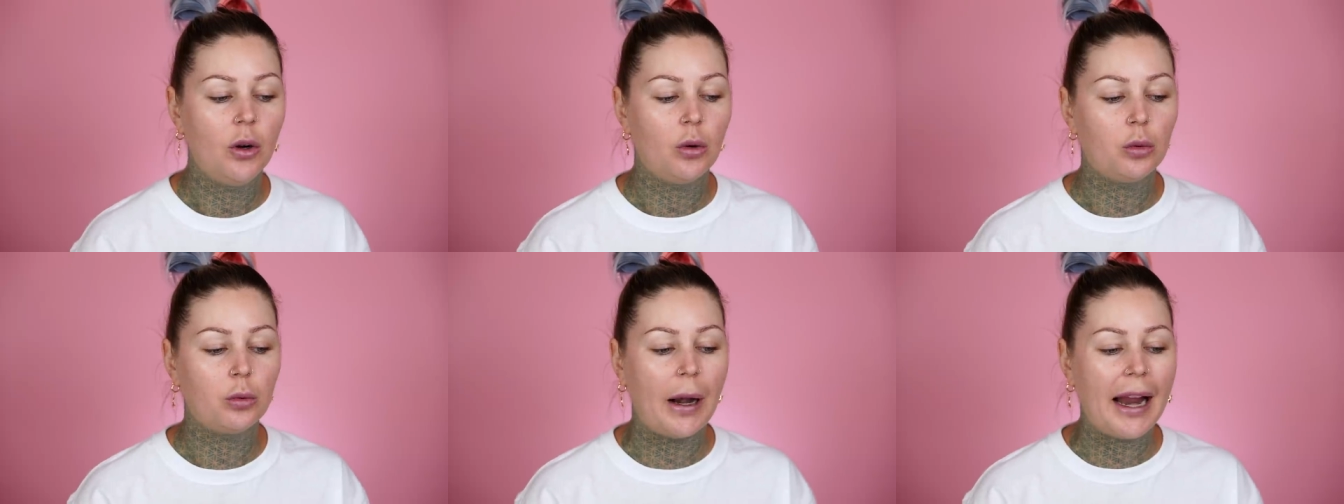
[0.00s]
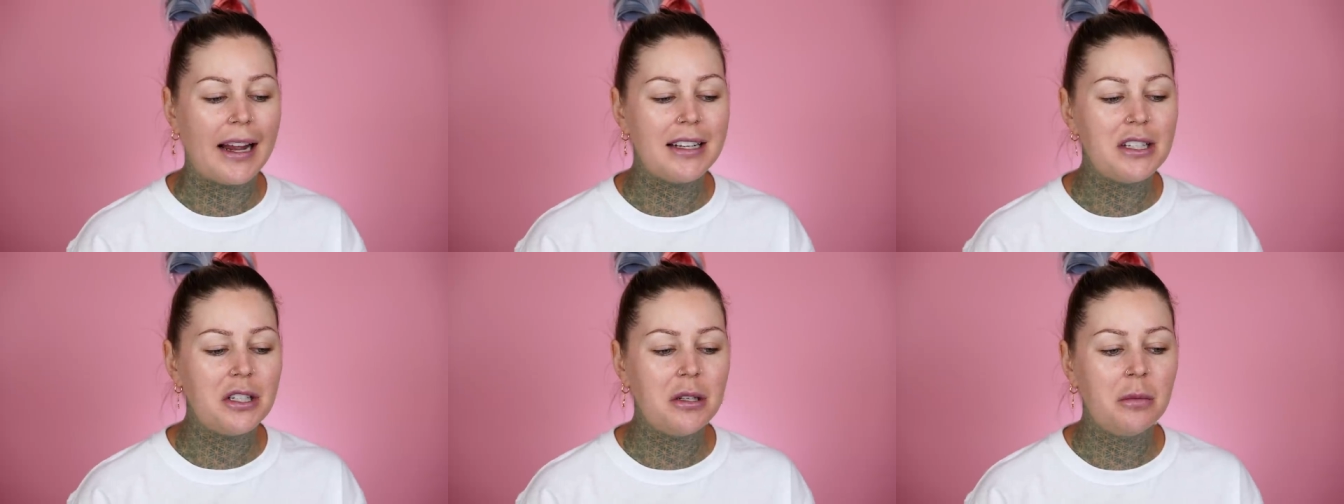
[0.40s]

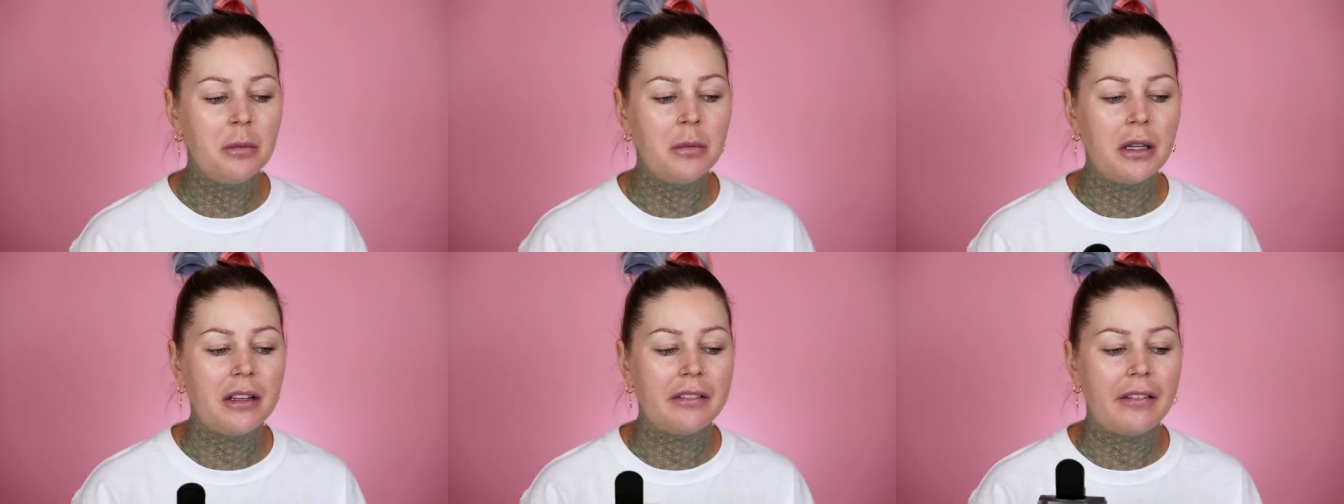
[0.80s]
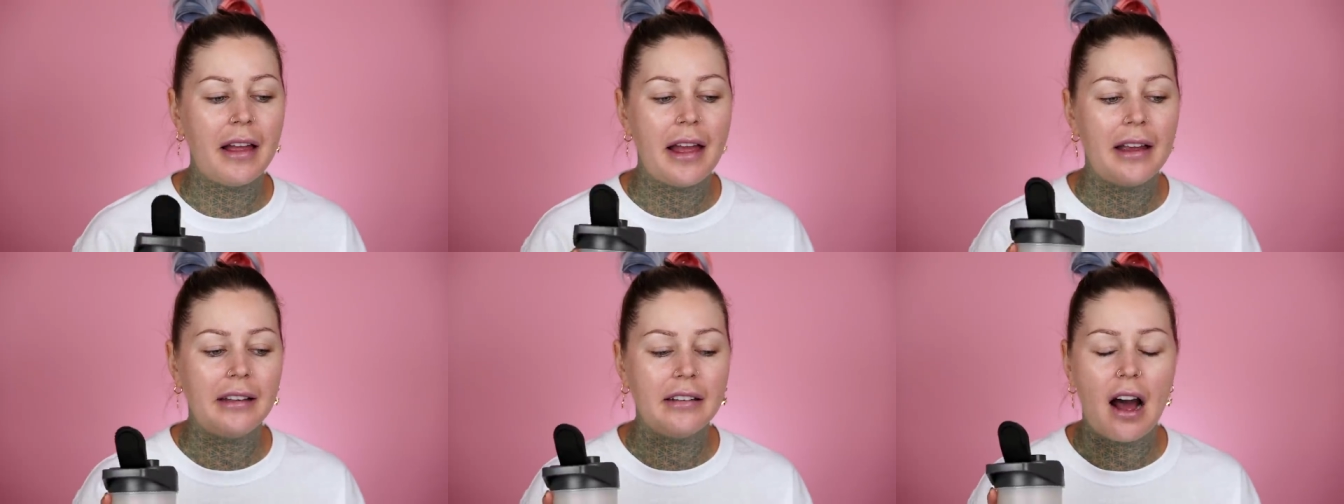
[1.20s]
random and
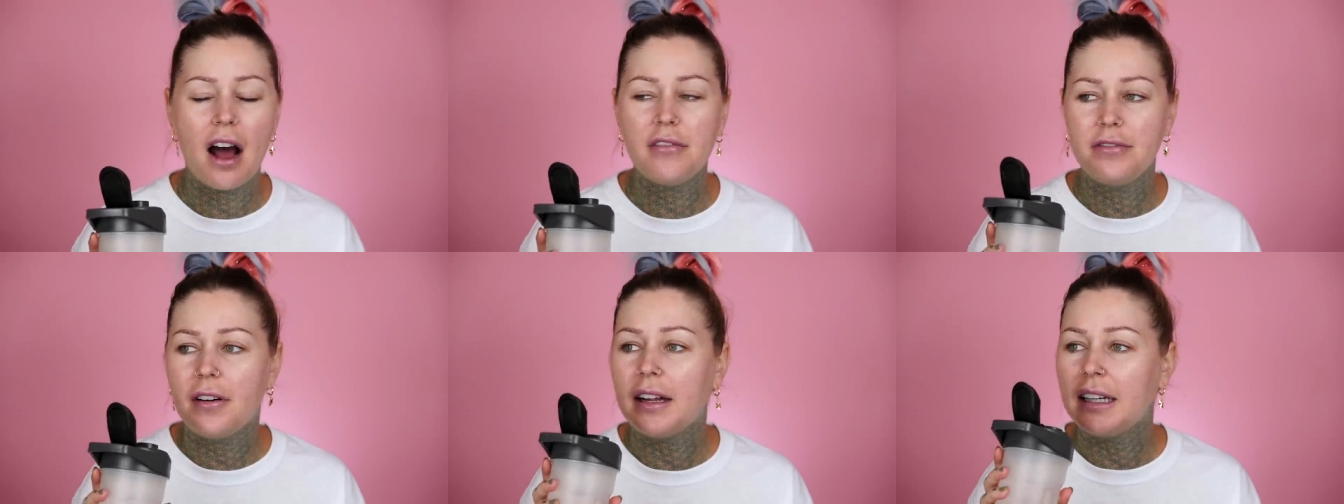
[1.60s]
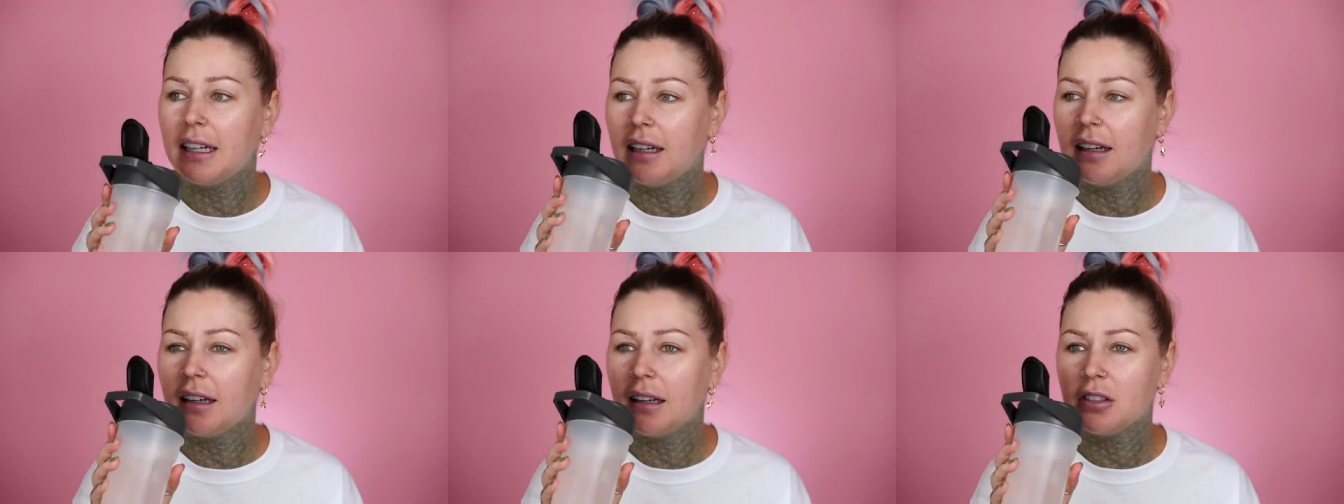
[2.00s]
like not
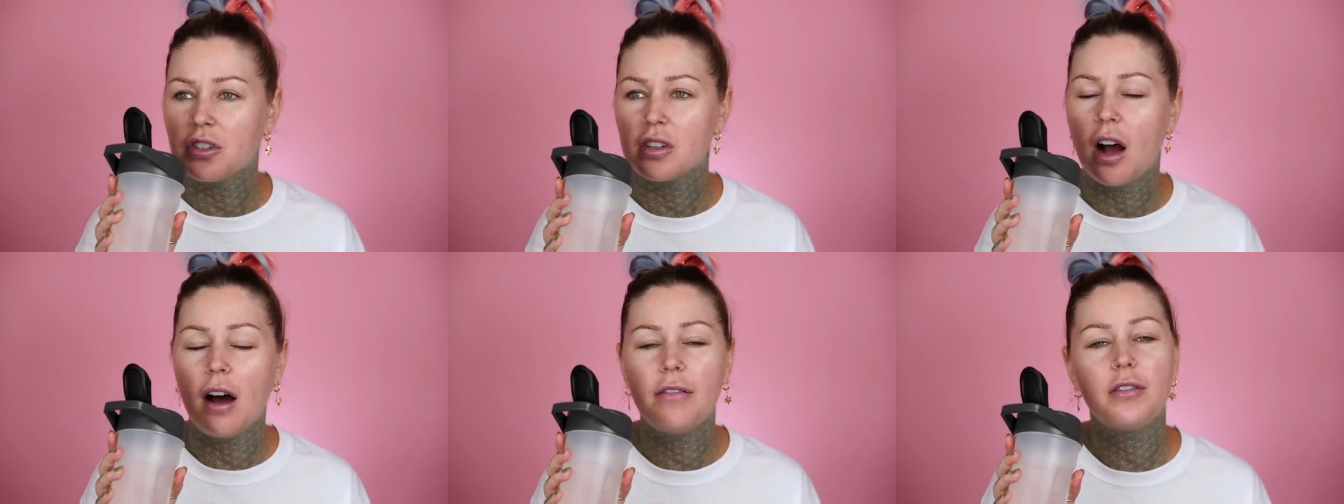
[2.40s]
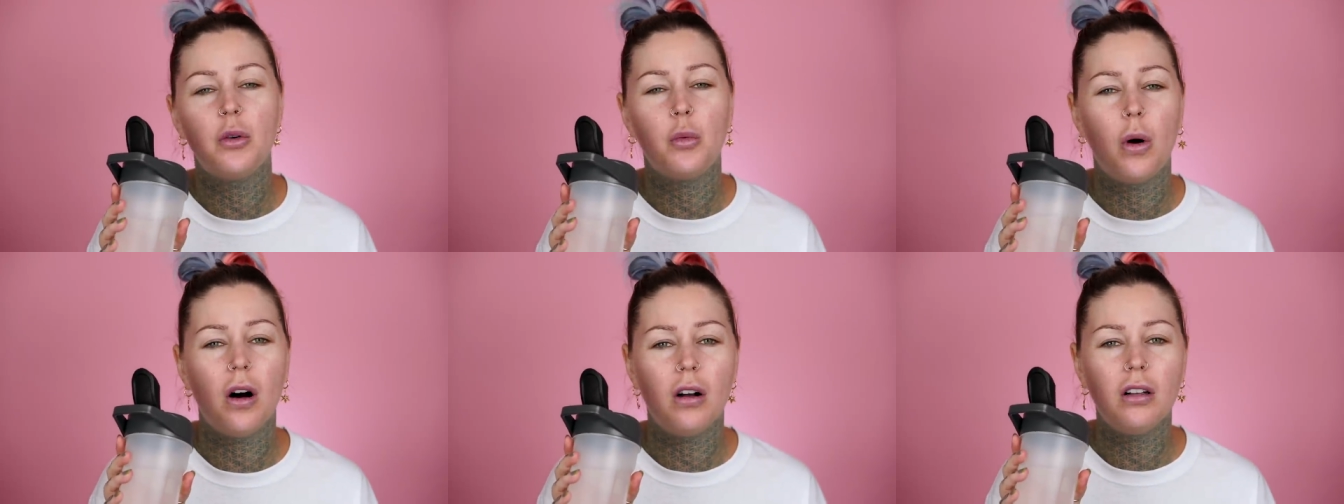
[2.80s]
funny and just off the
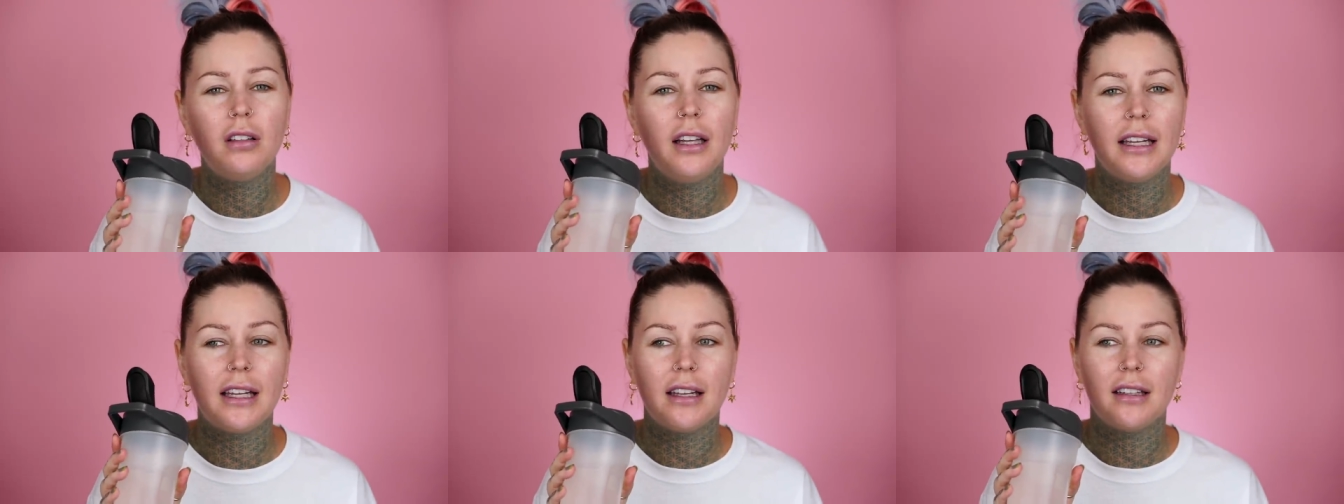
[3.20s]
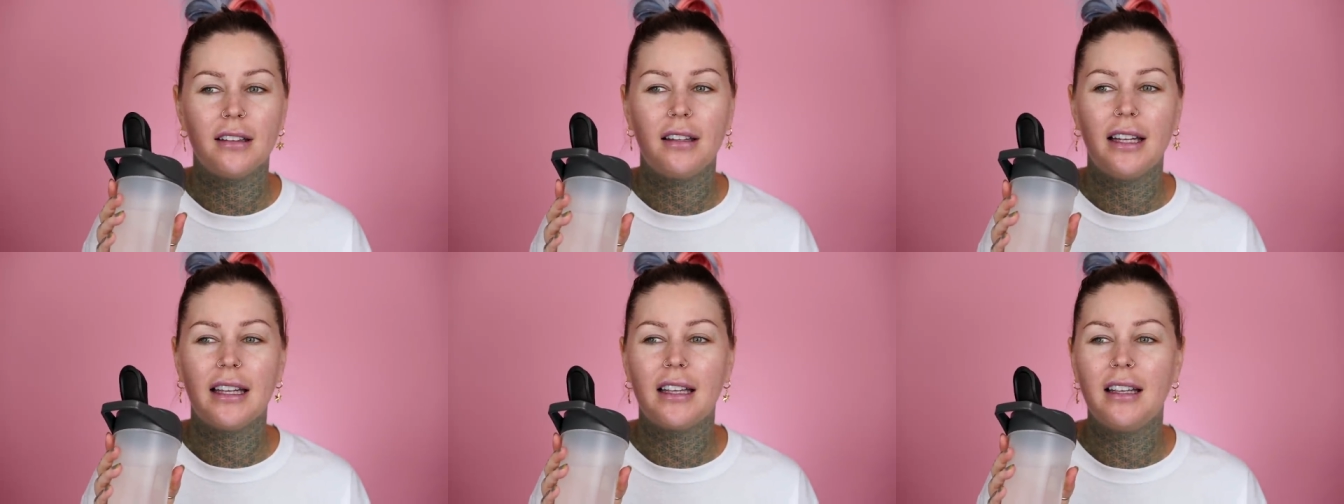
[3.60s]
wall, like
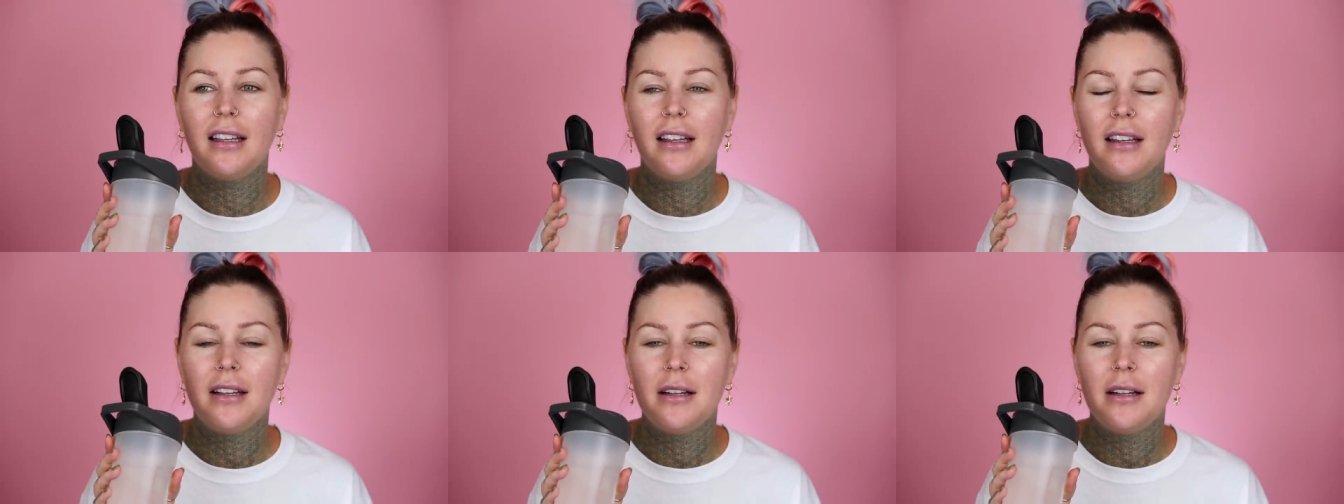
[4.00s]
in like